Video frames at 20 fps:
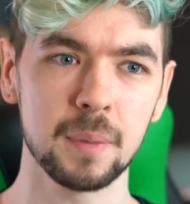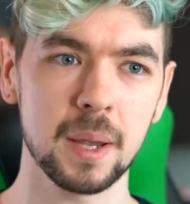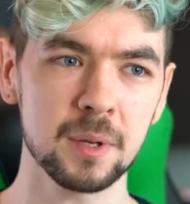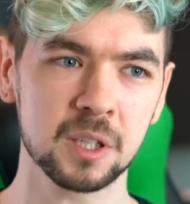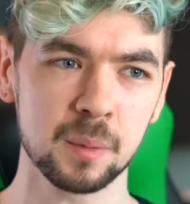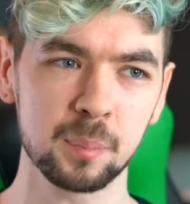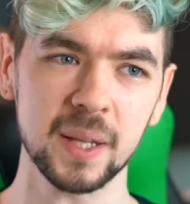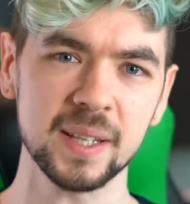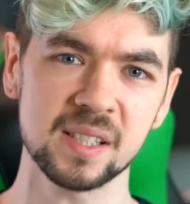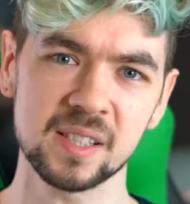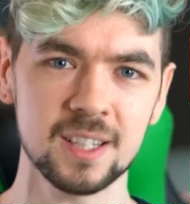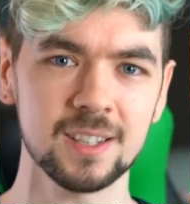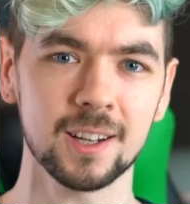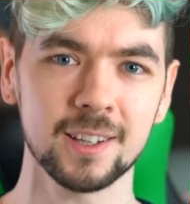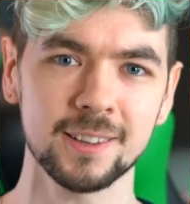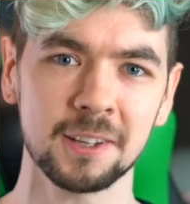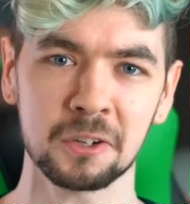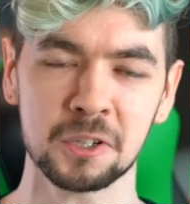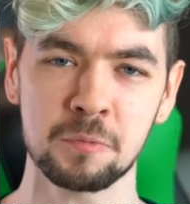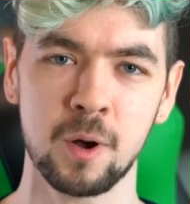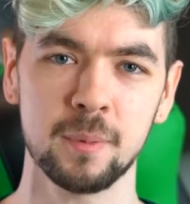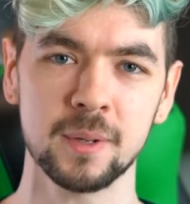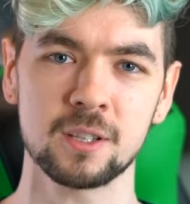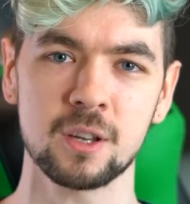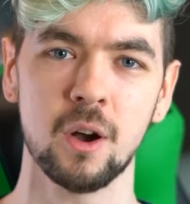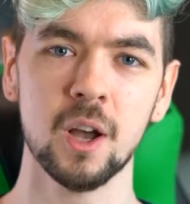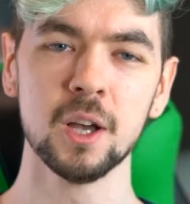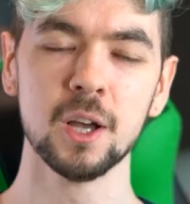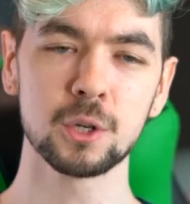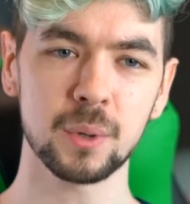Maybe complacency got in there a small bit.
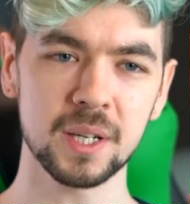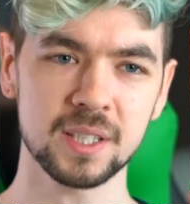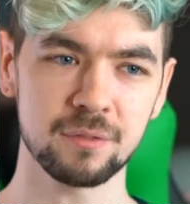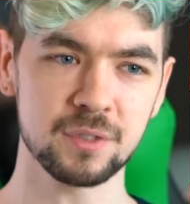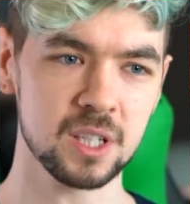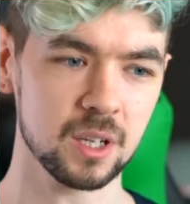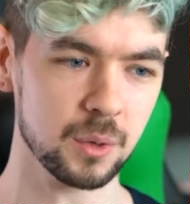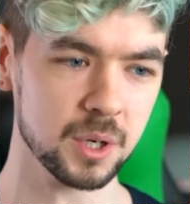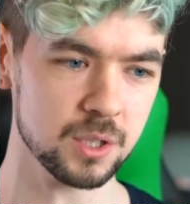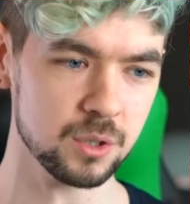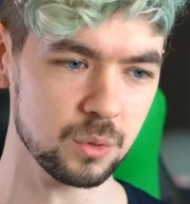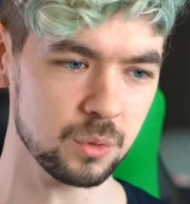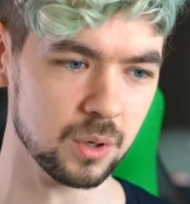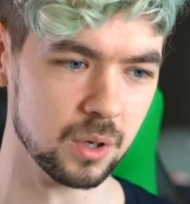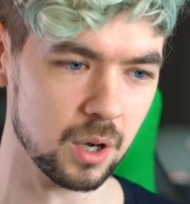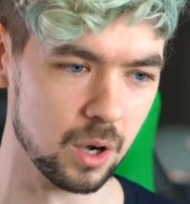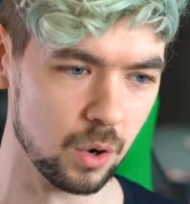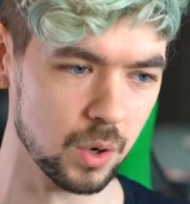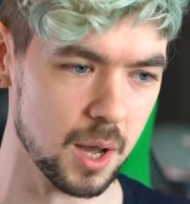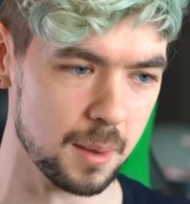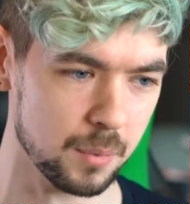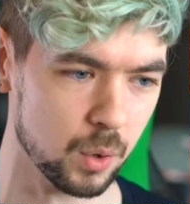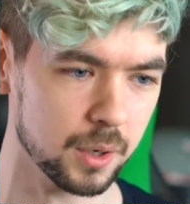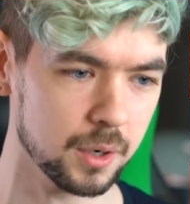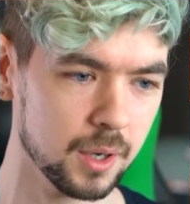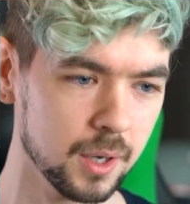So 2017, I want to do a whole lot more.